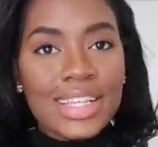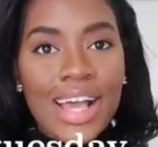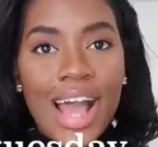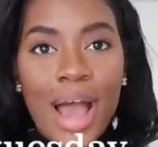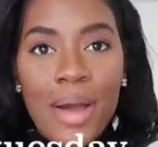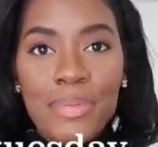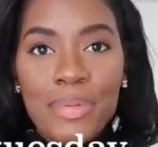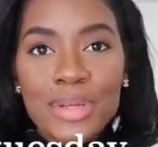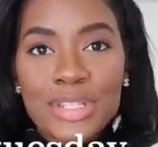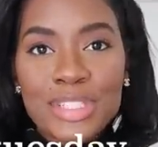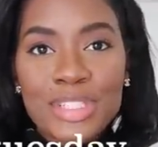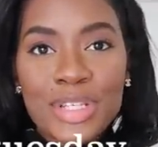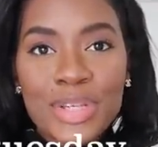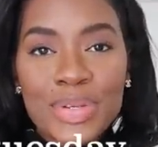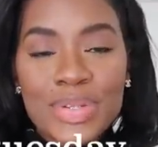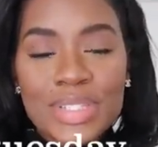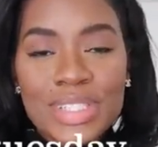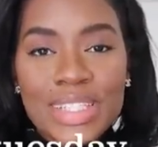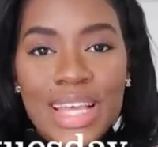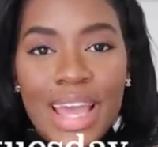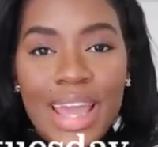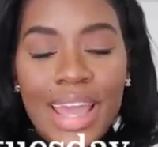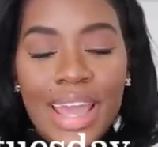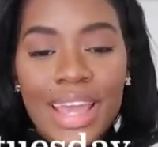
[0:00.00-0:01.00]
happy
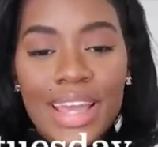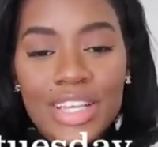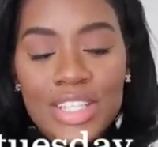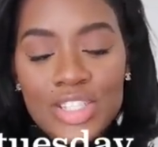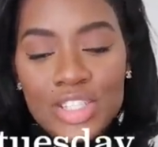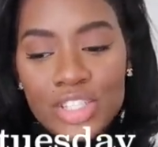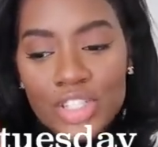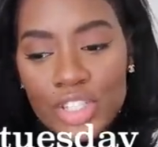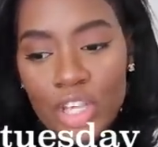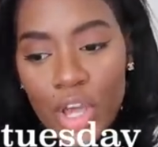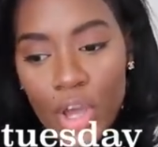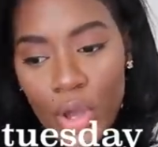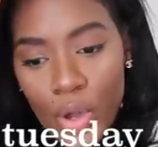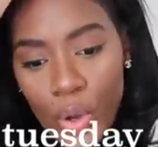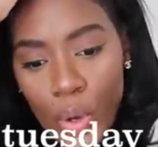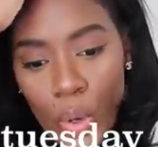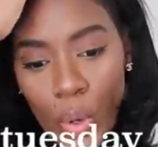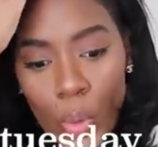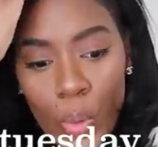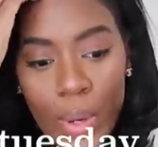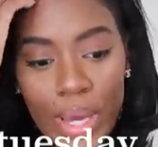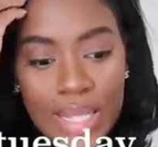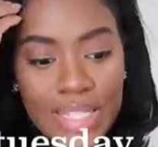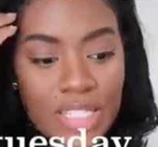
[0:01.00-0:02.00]
Tuesday.
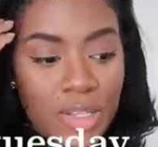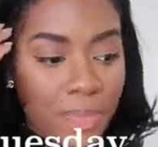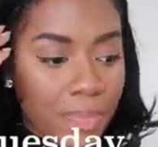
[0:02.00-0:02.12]
So it's